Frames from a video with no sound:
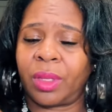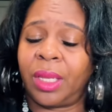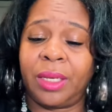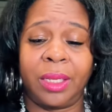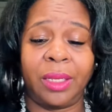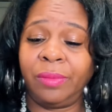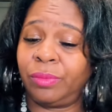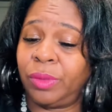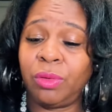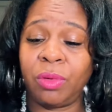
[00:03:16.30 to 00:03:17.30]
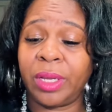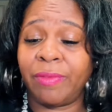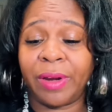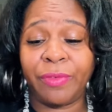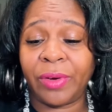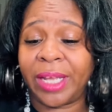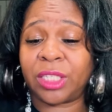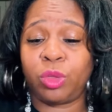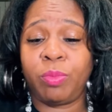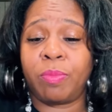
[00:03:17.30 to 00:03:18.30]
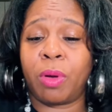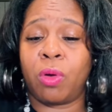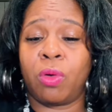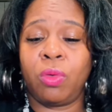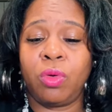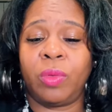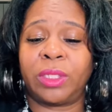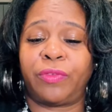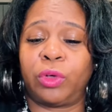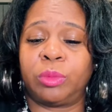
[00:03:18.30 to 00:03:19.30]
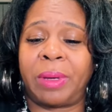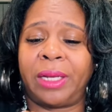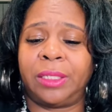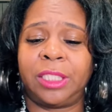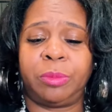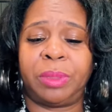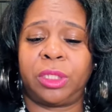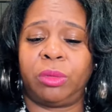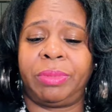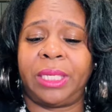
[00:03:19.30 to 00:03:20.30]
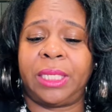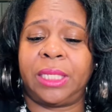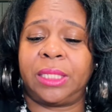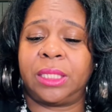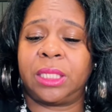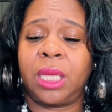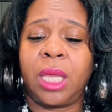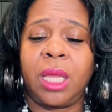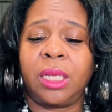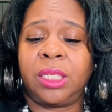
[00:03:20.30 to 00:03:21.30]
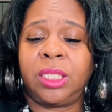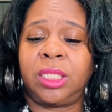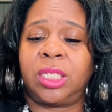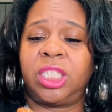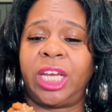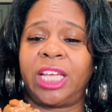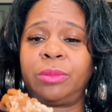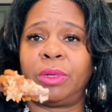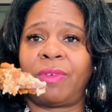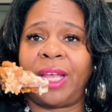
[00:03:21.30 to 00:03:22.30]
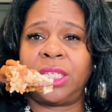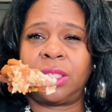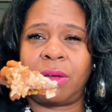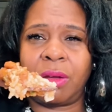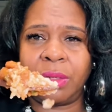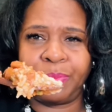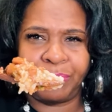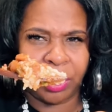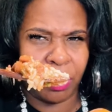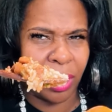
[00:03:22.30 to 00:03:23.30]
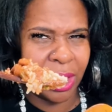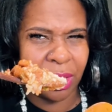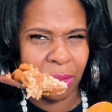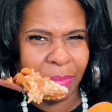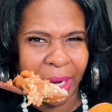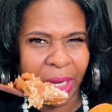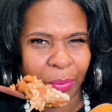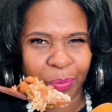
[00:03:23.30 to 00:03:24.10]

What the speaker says: And then we're going to get ready for that Super Bowl. Who wants the first bite of these pinto beans? This is the jasmine rice, y'all. I'm going to get you a bite.